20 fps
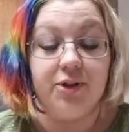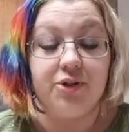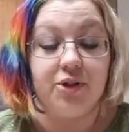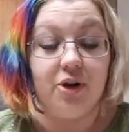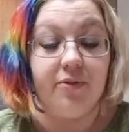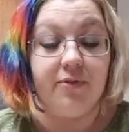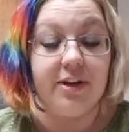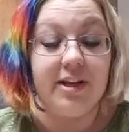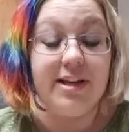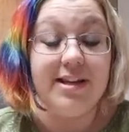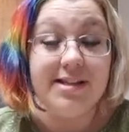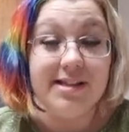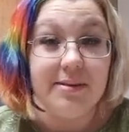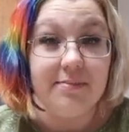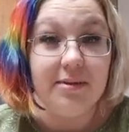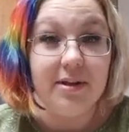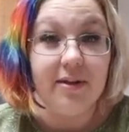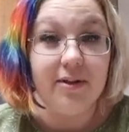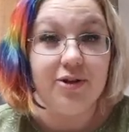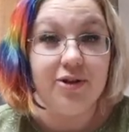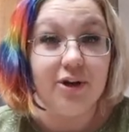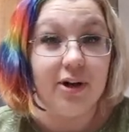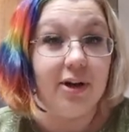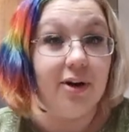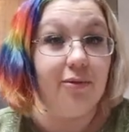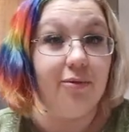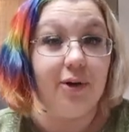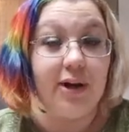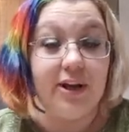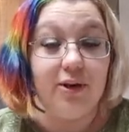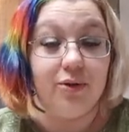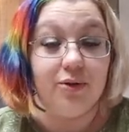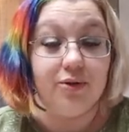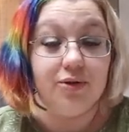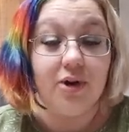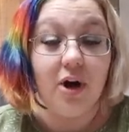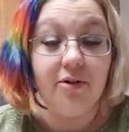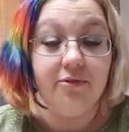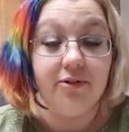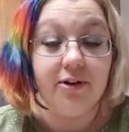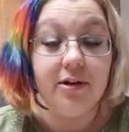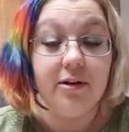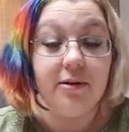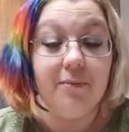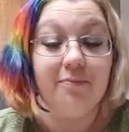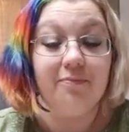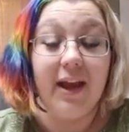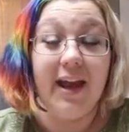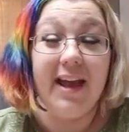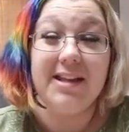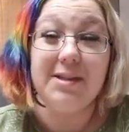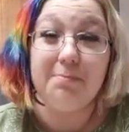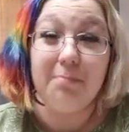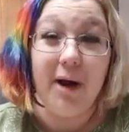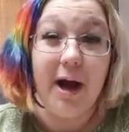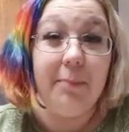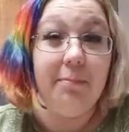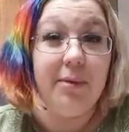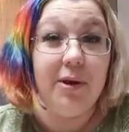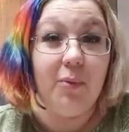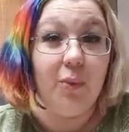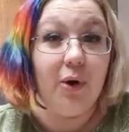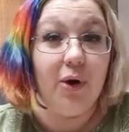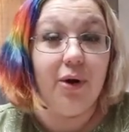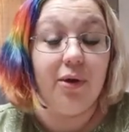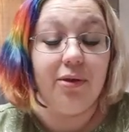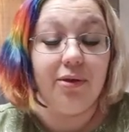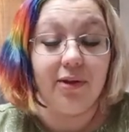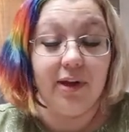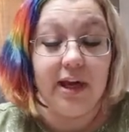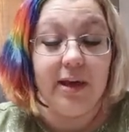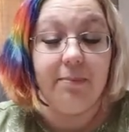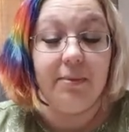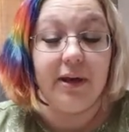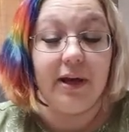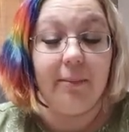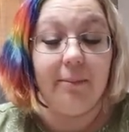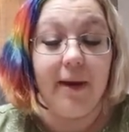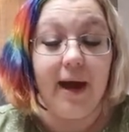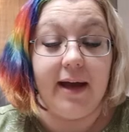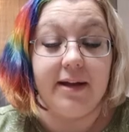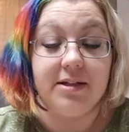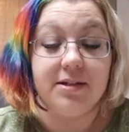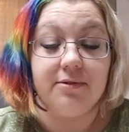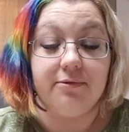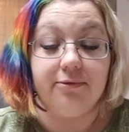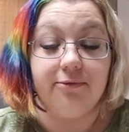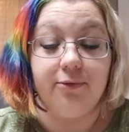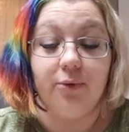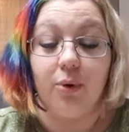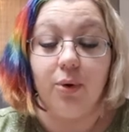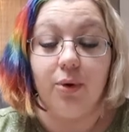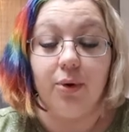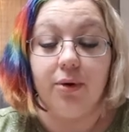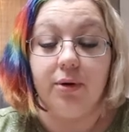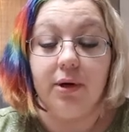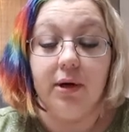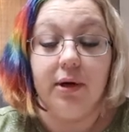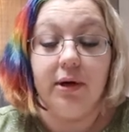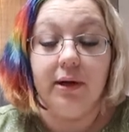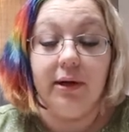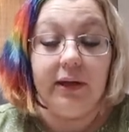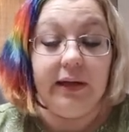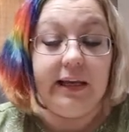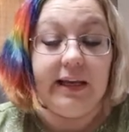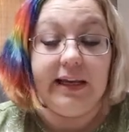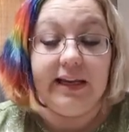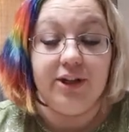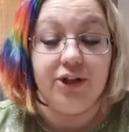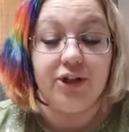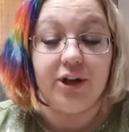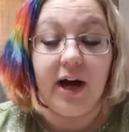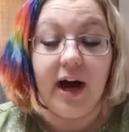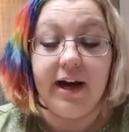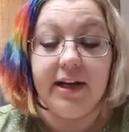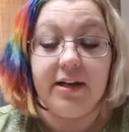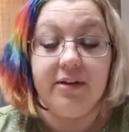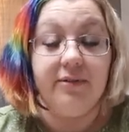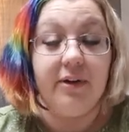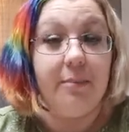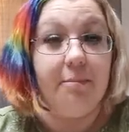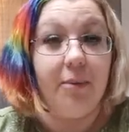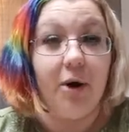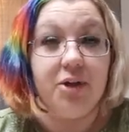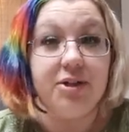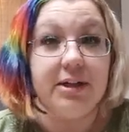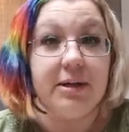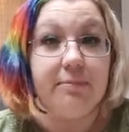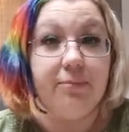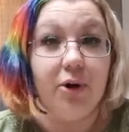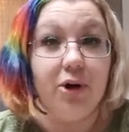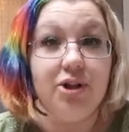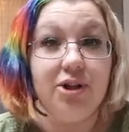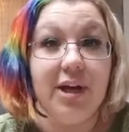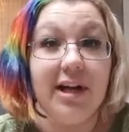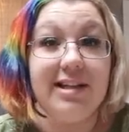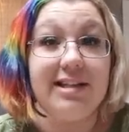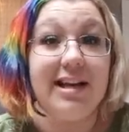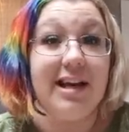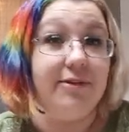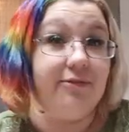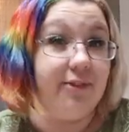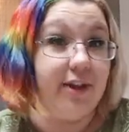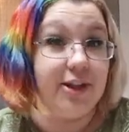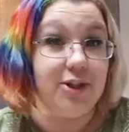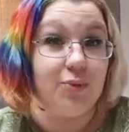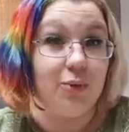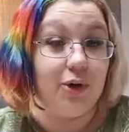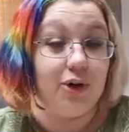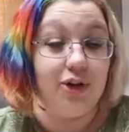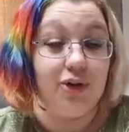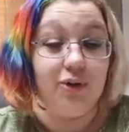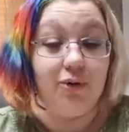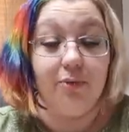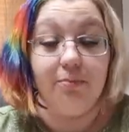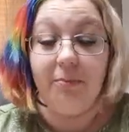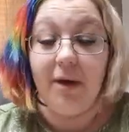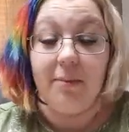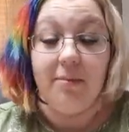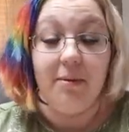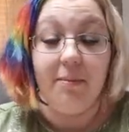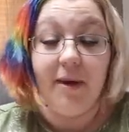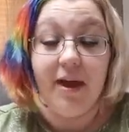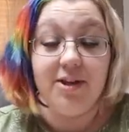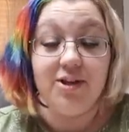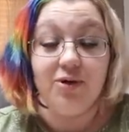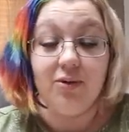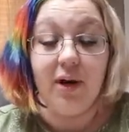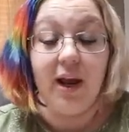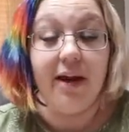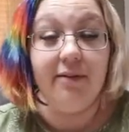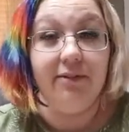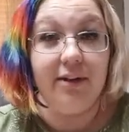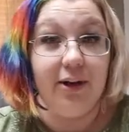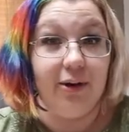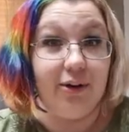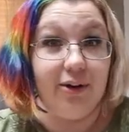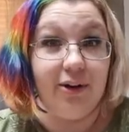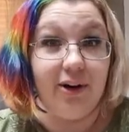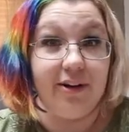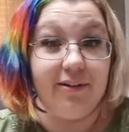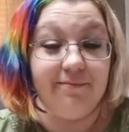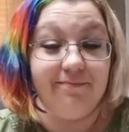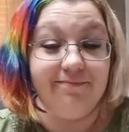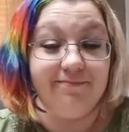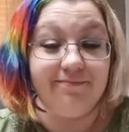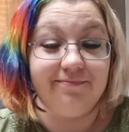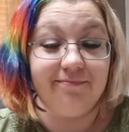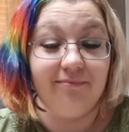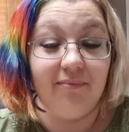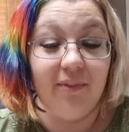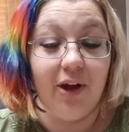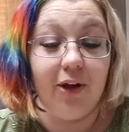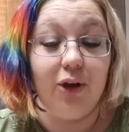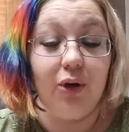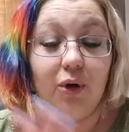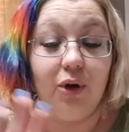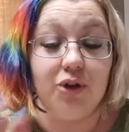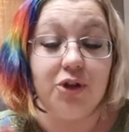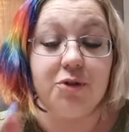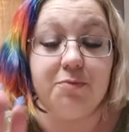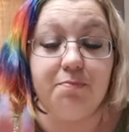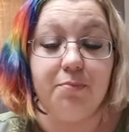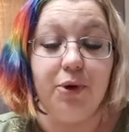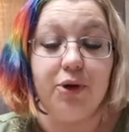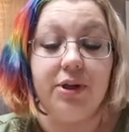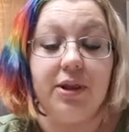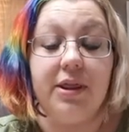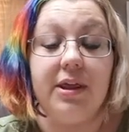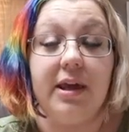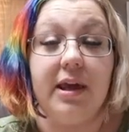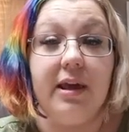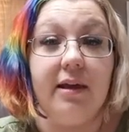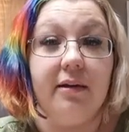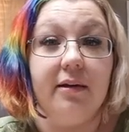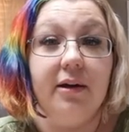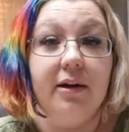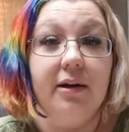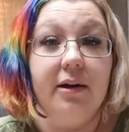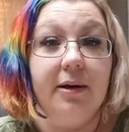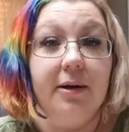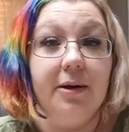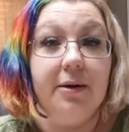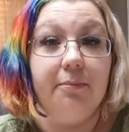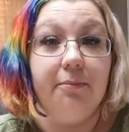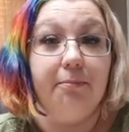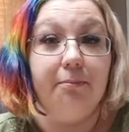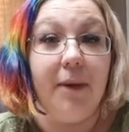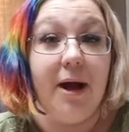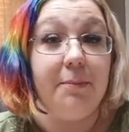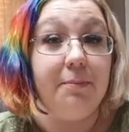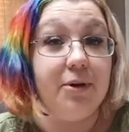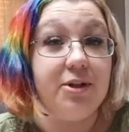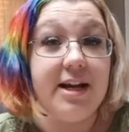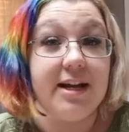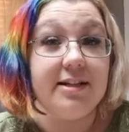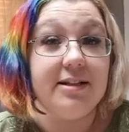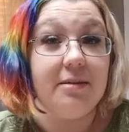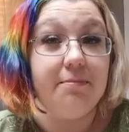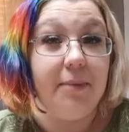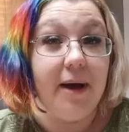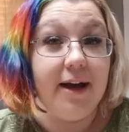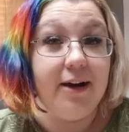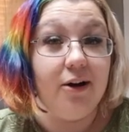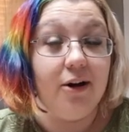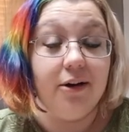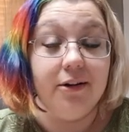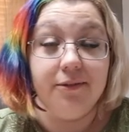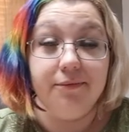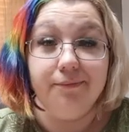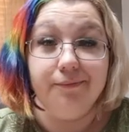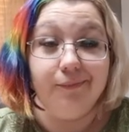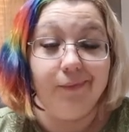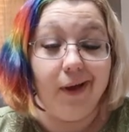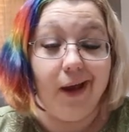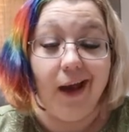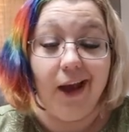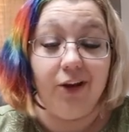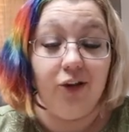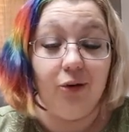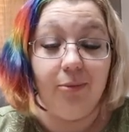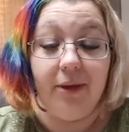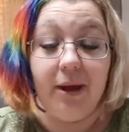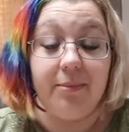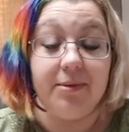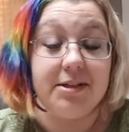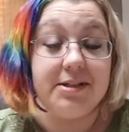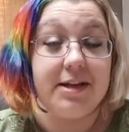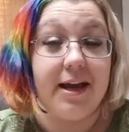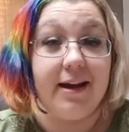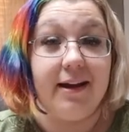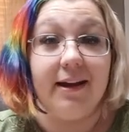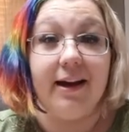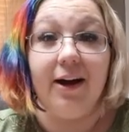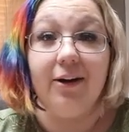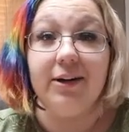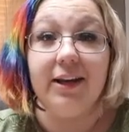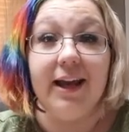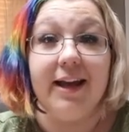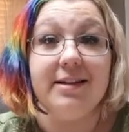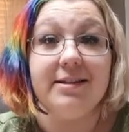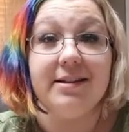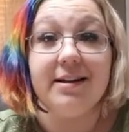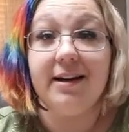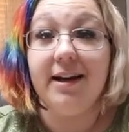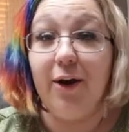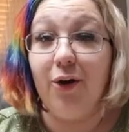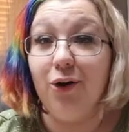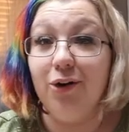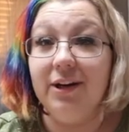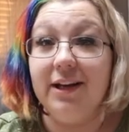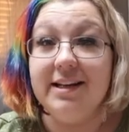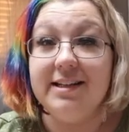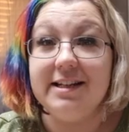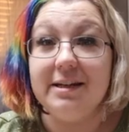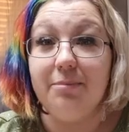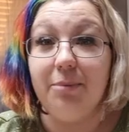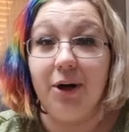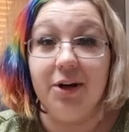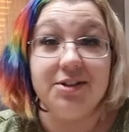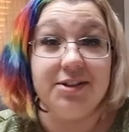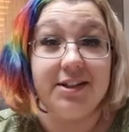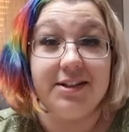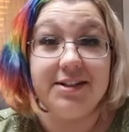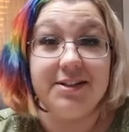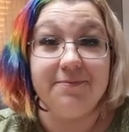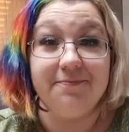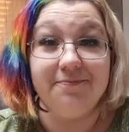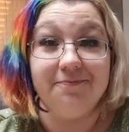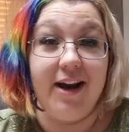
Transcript: So if it is something that you're going to reuse often, it might be worth keeping a mat for each kind of embossing project if that's what you maybe base your livelihood on. You can just put the mat protector back on and you'll be able to take it out later and only deboss it.